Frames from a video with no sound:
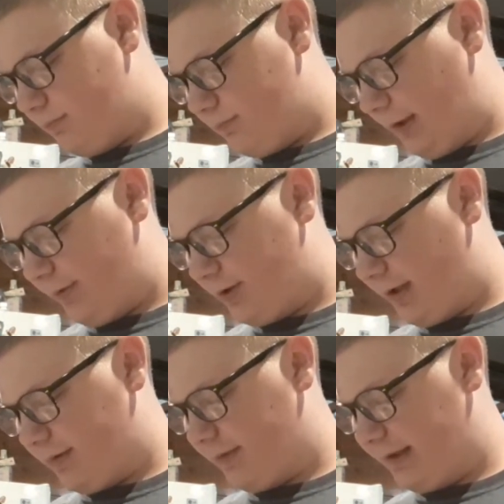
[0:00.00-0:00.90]
I wish I
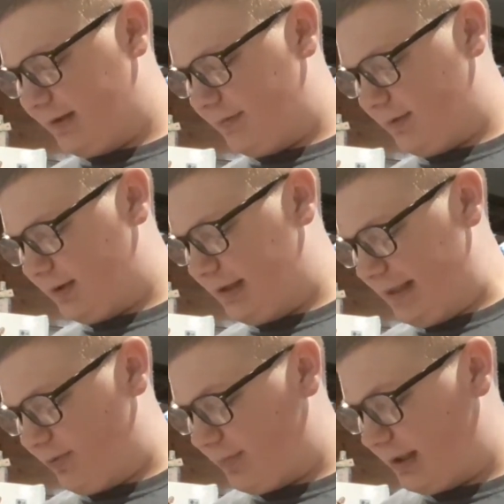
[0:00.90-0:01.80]
had, like, a
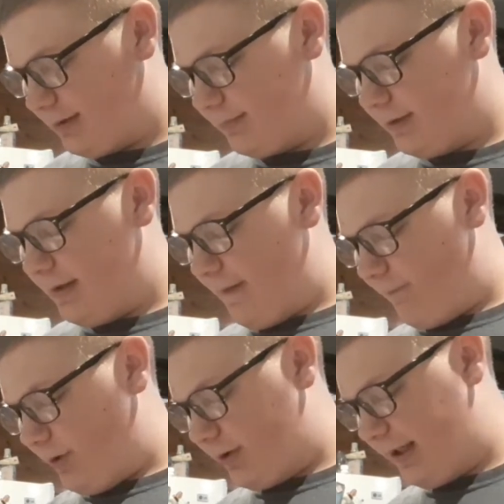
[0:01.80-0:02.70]
cameraman.
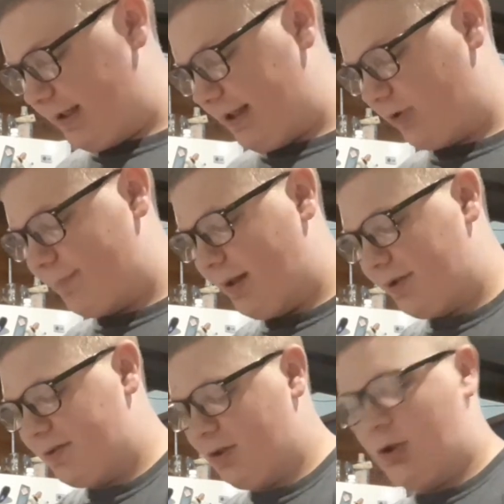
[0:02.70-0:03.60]
Okay, now the
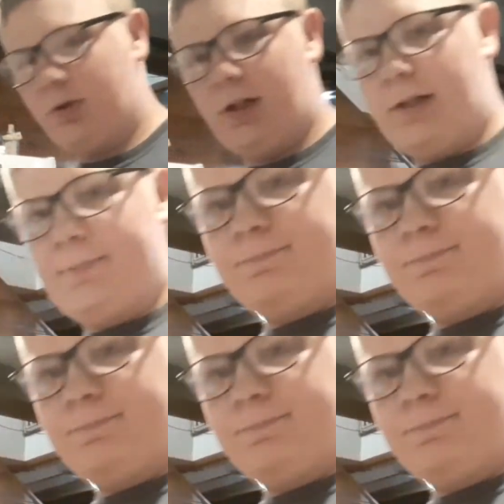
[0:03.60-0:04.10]
butter's all gone.